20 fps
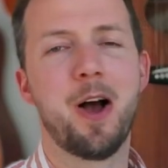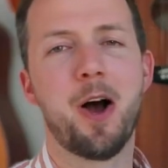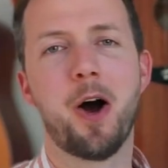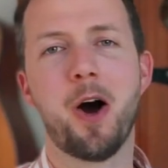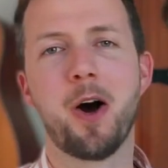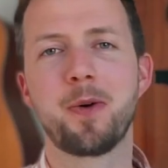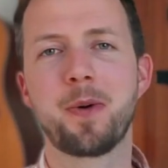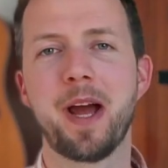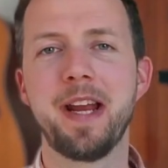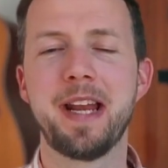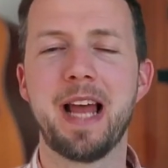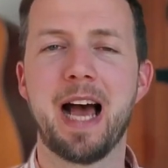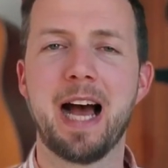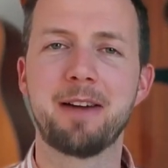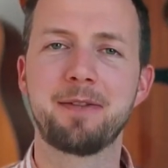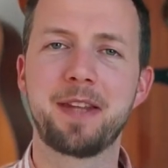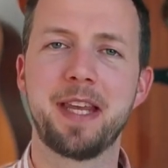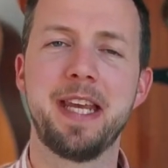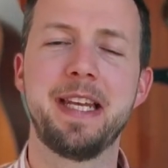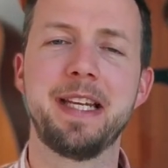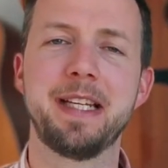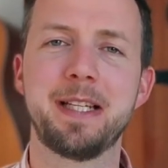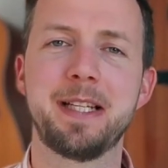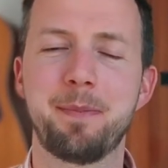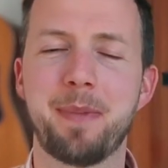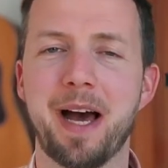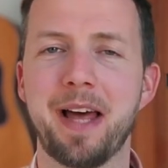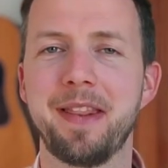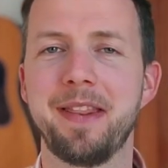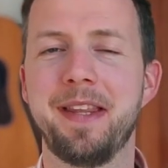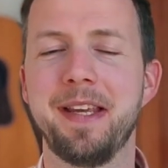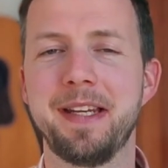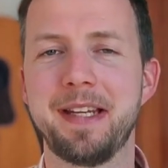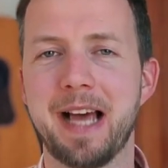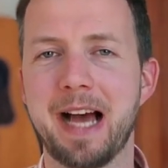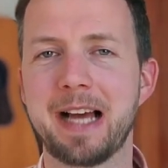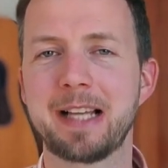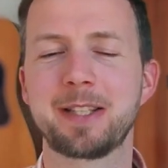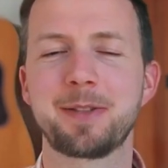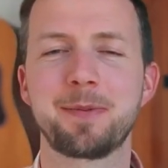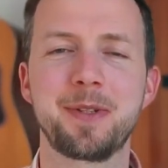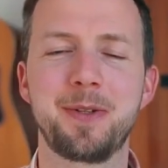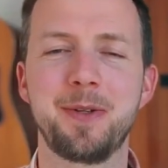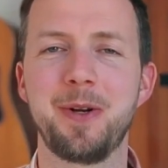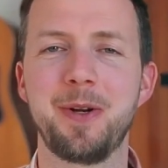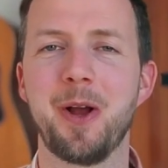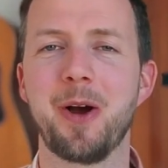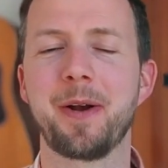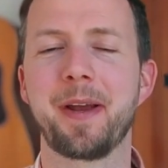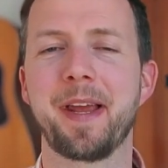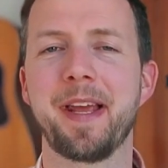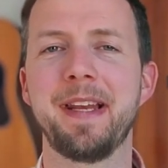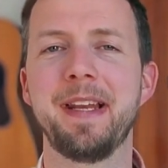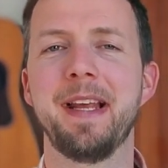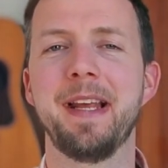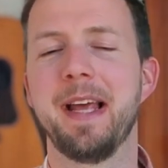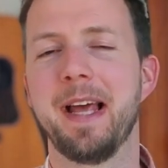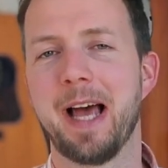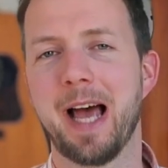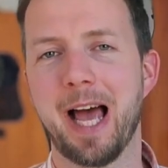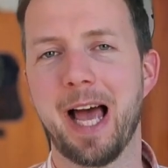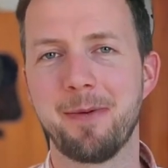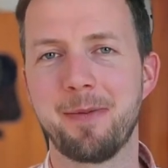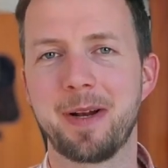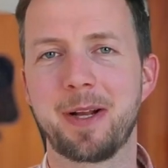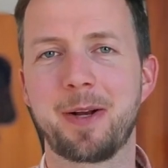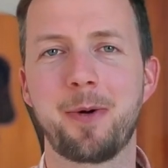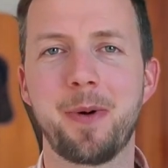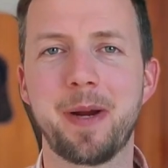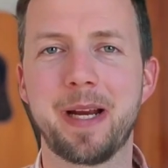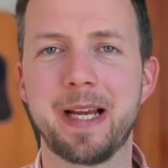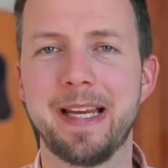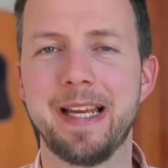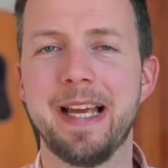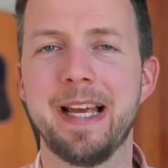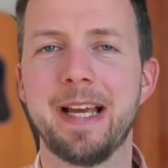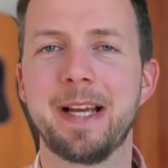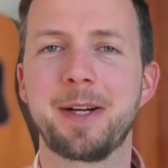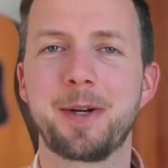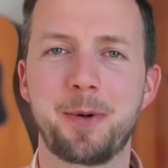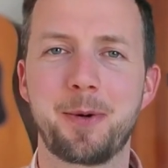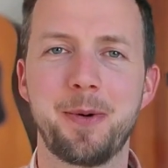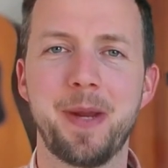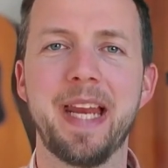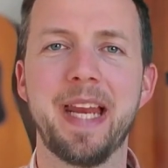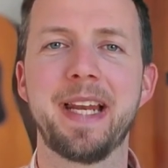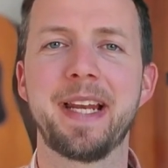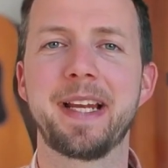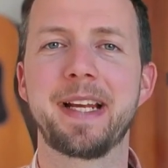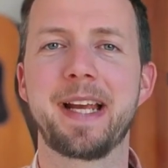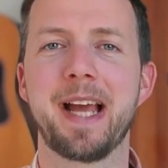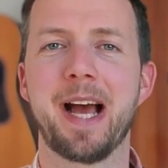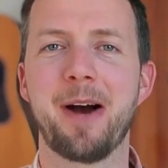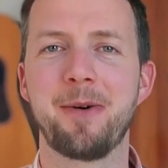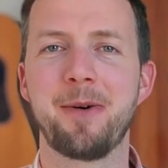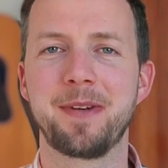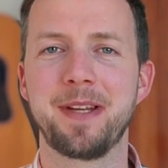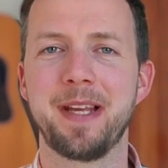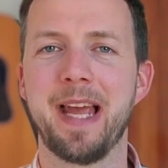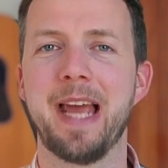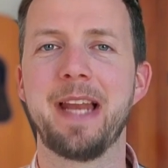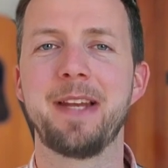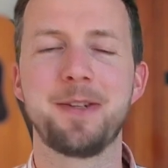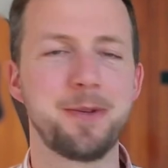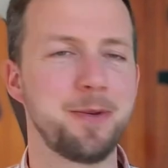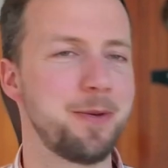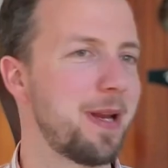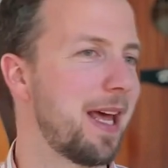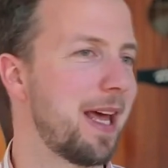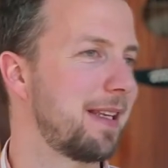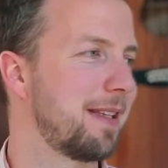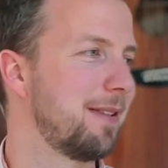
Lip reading: All right, after hitting the button, it asks me to log in. I will quickly create an account and do that.